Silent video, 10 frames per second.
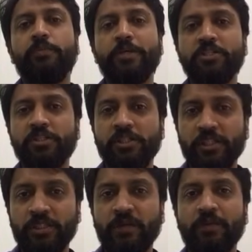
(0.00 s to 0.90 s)
the patient is
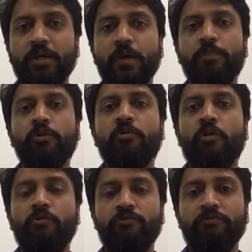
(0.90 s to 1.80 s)
just given a couple
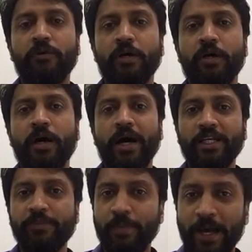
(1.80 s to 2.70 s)
of
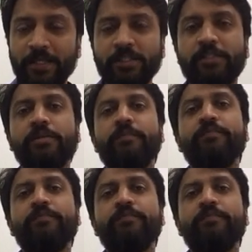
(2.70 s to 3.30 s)
ice packs